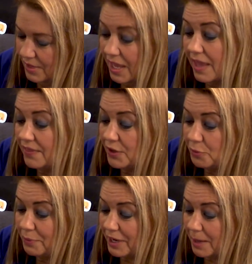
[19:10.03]
And then you
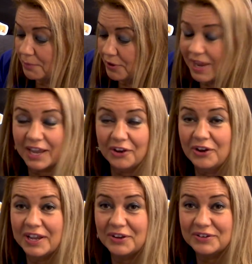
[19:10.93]
pick up your hanger
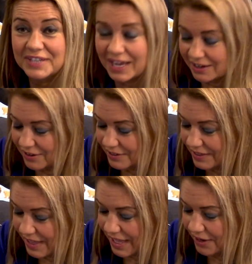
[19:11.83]
and you tie it onto
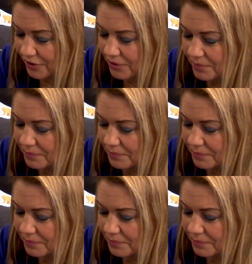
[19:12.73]
the hanger.